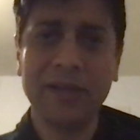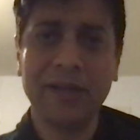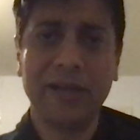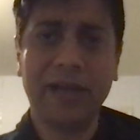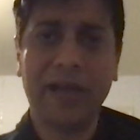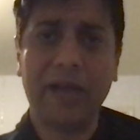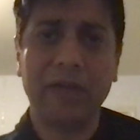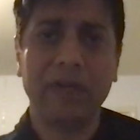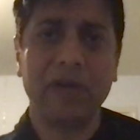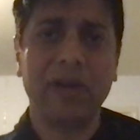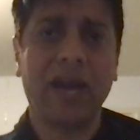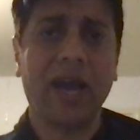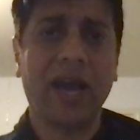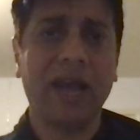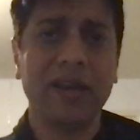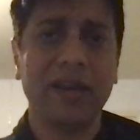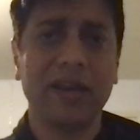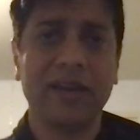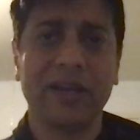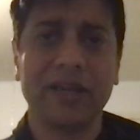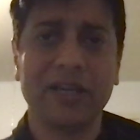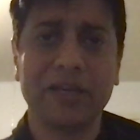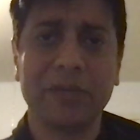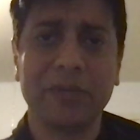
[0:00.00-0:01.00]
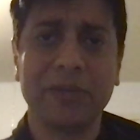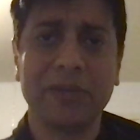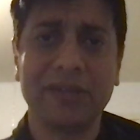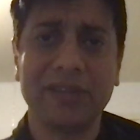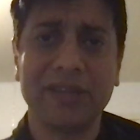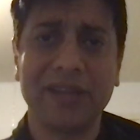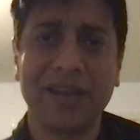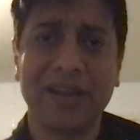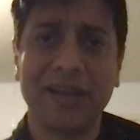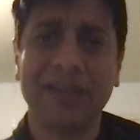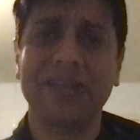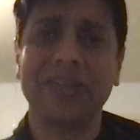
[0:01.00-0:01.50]
I would highly recommend
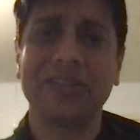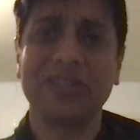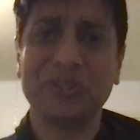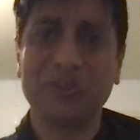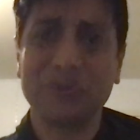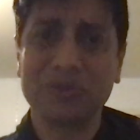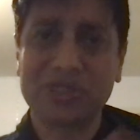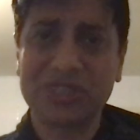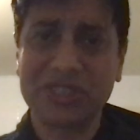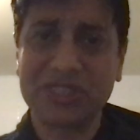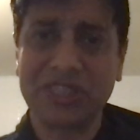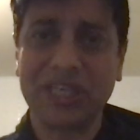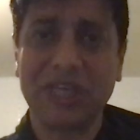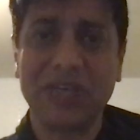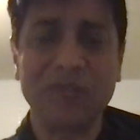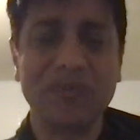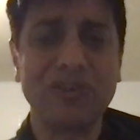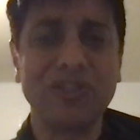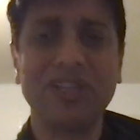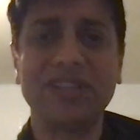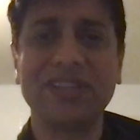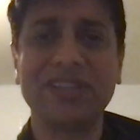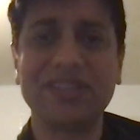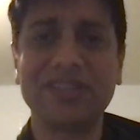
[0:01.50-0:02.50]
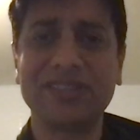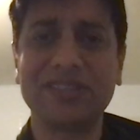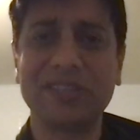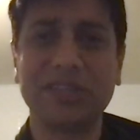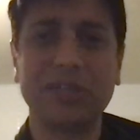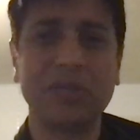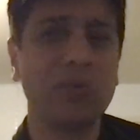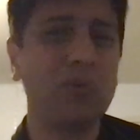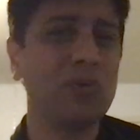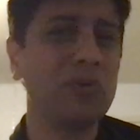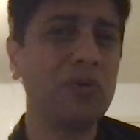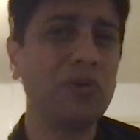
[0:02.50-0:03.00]
that you stay within the city.
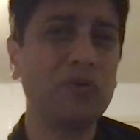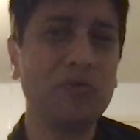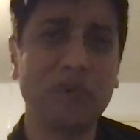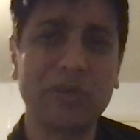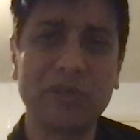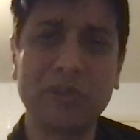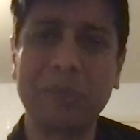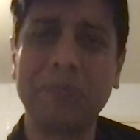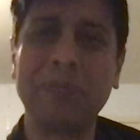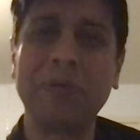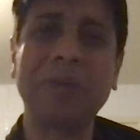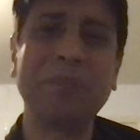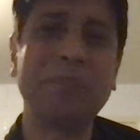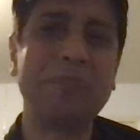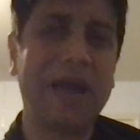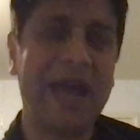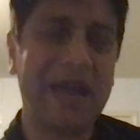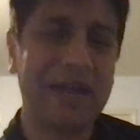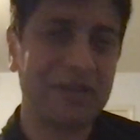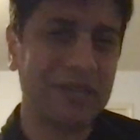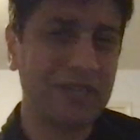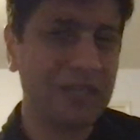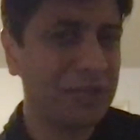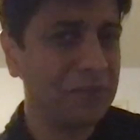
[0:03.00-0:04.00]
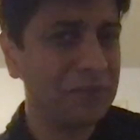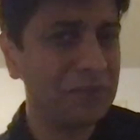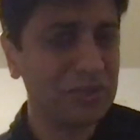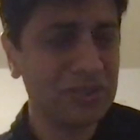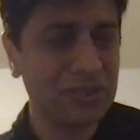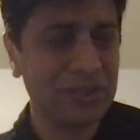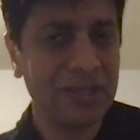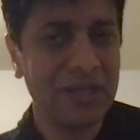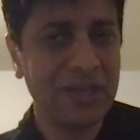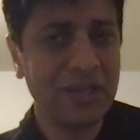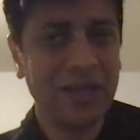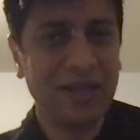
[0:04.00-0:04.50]
Don't look for the big brand names.
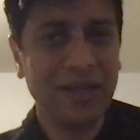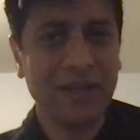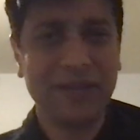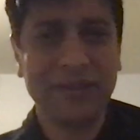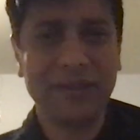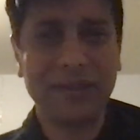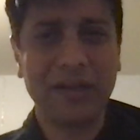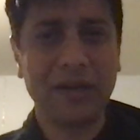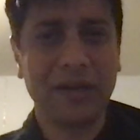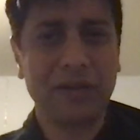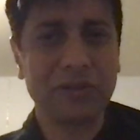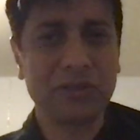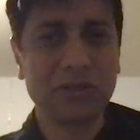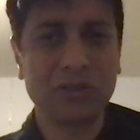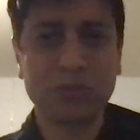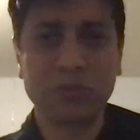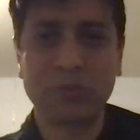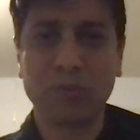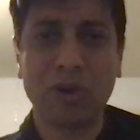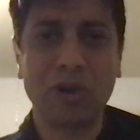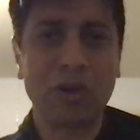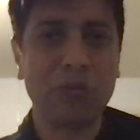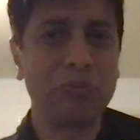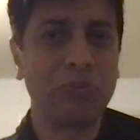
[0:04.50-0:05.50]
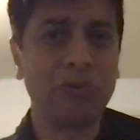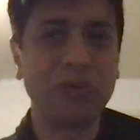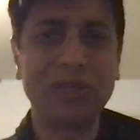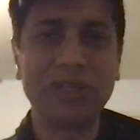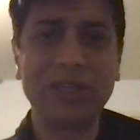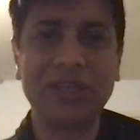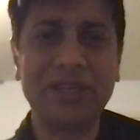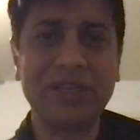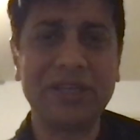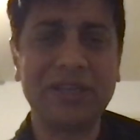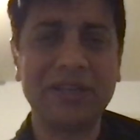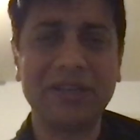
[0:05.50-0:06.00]
There are small
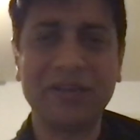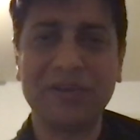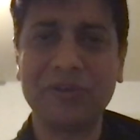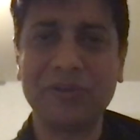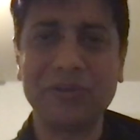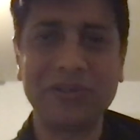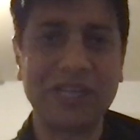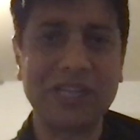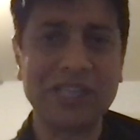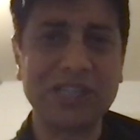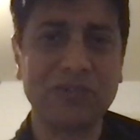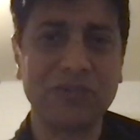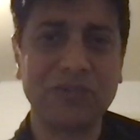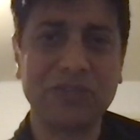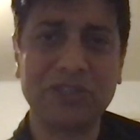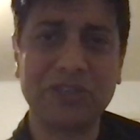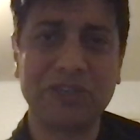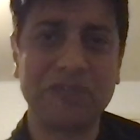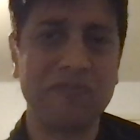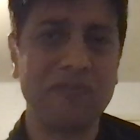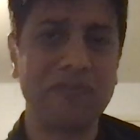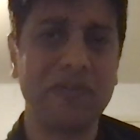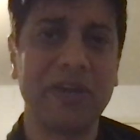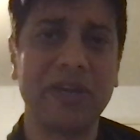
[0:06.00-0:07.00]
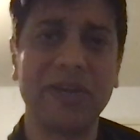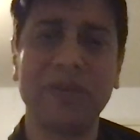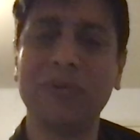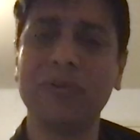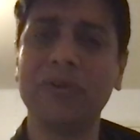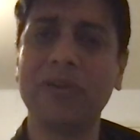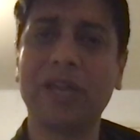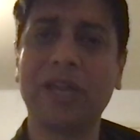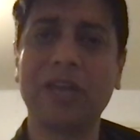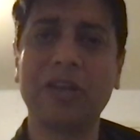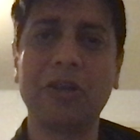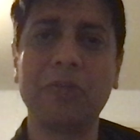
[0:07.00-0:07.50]
boutique hotels which are very
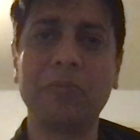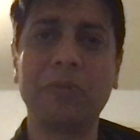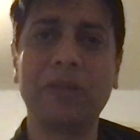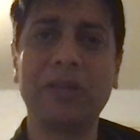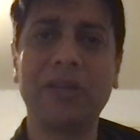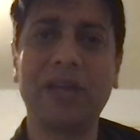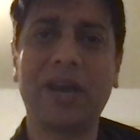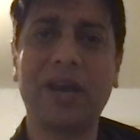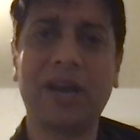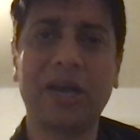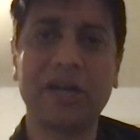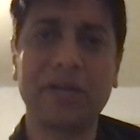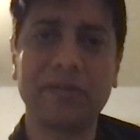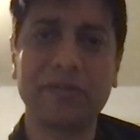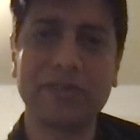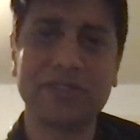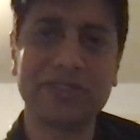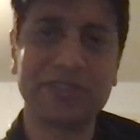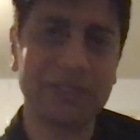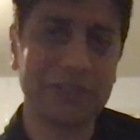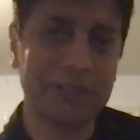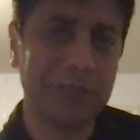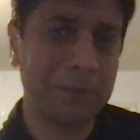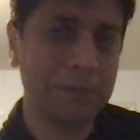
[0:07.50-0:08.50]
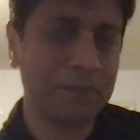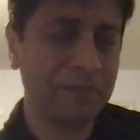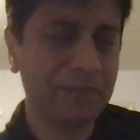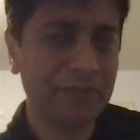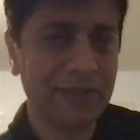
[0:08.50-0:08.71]
good and you'll be in the heart of the city.